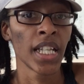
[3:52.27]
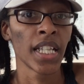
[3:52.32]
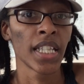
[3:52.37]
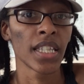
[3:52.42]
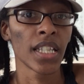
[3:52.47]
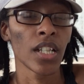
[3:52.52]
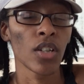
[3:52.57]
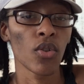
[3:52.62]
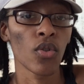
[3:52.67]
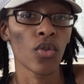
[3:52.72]

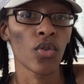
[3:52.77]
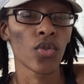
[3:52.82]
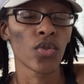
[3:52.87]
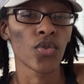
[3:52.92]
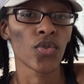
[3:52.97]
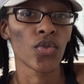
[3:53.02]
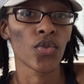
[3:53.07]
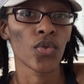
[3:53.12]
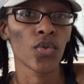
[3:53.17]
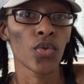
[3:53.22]
They
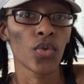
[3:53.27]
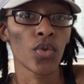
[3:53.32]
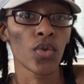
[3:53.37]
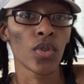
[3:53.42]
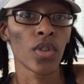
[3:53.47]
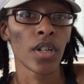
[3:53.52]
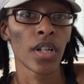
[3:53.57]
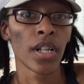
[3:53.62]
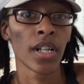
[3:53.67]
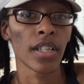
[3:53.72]

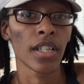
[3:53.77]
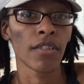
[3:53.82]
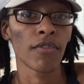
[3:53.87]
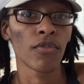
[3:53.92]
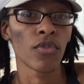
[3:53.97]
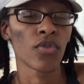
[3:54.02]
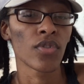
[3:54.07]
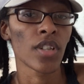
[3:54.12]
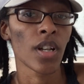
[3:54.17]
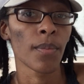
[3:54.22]
also give
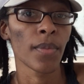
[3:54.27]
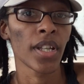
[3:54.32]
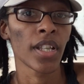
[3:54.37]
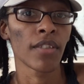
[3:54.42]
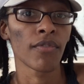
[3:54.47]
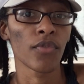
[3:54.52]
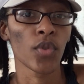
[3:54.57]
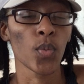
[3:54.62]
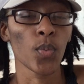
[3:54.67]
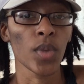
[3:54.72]
you some
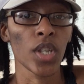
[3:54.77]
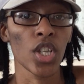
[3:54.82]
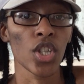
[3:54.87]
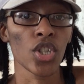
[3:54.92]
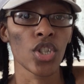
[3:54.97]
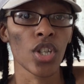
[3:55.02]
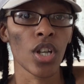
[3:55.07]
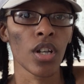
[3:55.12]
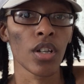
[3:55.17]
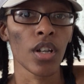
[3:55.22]

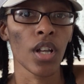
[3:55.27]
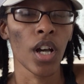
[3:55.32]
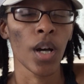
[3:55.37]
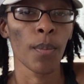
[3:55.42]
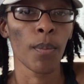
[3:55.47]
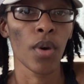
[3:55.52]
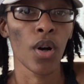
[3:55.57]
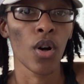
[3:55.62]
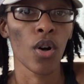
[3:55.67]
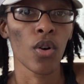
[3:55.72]
information
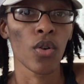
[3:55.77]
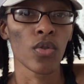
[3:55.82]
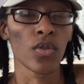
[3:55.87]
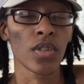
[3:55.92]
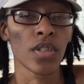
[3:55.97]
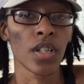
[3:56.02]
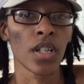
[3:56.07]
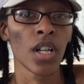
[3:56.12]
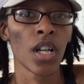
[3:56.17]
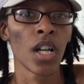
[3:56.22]
about
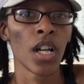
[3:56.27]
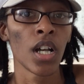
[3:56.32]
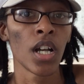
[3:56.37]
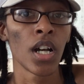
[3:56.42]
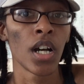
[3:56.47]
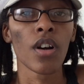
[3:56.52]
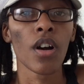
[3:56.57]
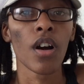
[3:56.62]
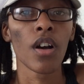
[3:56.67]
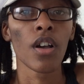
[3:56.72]

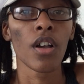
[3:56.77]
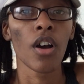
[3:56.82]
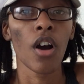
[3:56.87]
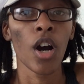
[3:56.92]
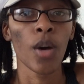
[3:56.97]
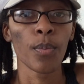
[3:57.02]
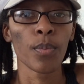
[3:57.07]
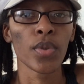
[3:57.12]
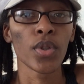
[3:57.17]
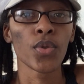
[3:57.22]

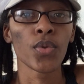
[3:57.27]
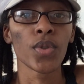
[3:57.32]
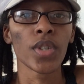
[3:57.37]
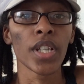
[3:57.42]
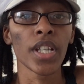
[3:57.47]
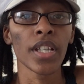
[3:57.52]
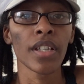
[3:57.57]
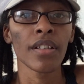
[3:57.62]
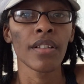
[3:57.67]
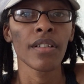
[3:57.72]

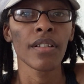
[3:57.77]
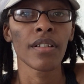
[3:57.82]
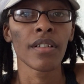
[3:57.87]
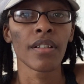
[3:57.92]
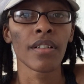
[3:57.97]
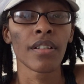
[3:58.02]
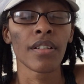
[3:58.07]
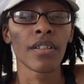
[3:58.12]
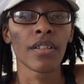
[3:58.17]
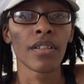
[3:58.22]
uploading
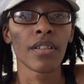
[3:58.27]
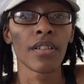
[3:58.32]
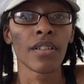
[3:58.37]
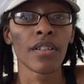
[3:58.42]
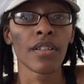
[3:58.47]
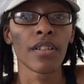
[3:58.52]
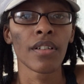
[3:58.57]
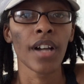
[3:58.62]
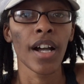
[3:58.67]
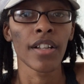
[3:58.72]

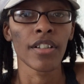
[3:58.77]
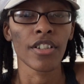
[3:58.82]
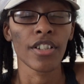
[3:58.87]
and